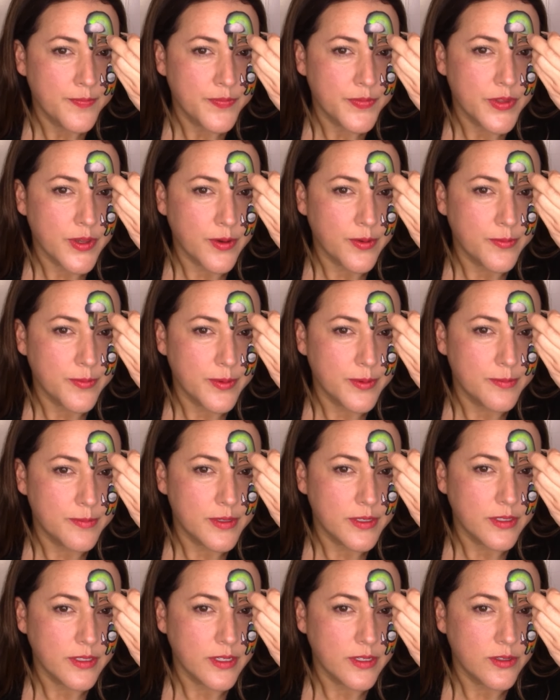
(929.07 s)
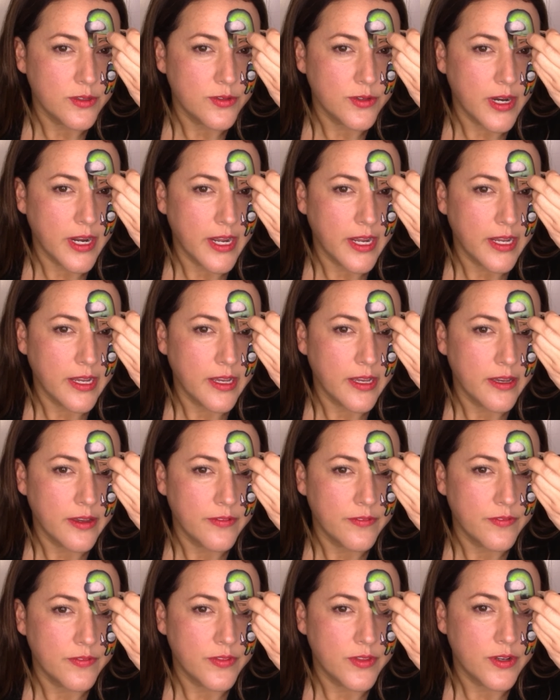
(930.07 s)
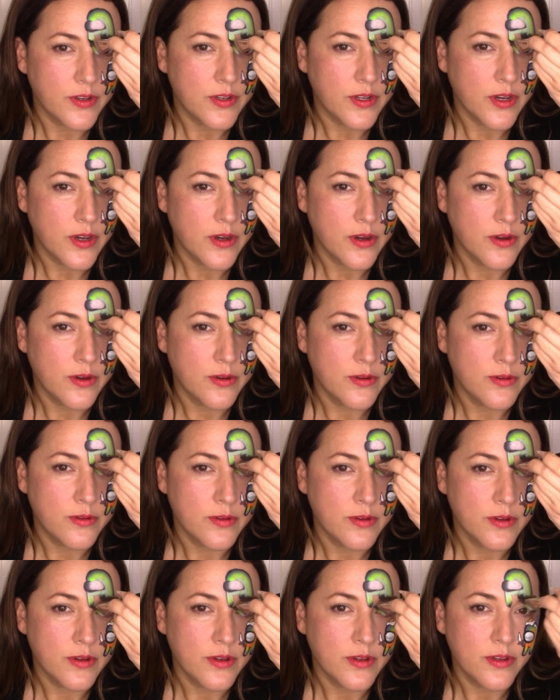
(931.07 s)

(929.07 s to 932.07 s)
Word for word: So I'm just gonna drag the toe